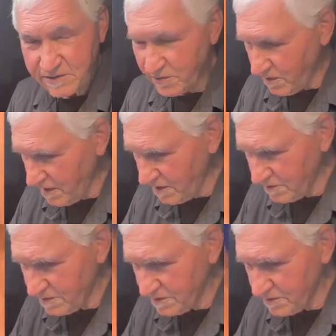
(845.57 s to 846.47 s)
to ground,
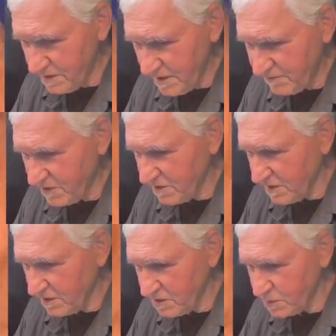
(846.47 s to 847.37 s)
and so you have to
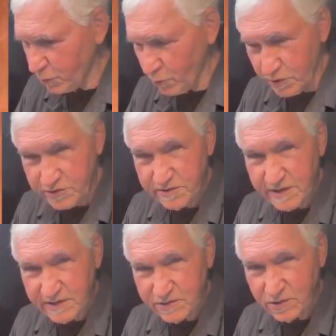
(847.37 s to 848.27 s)
connect this board to
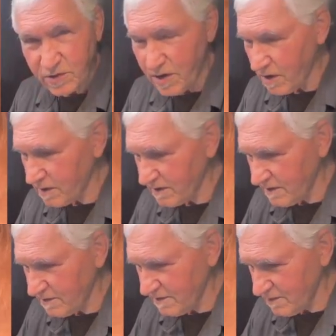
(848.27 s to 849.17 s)
that claw in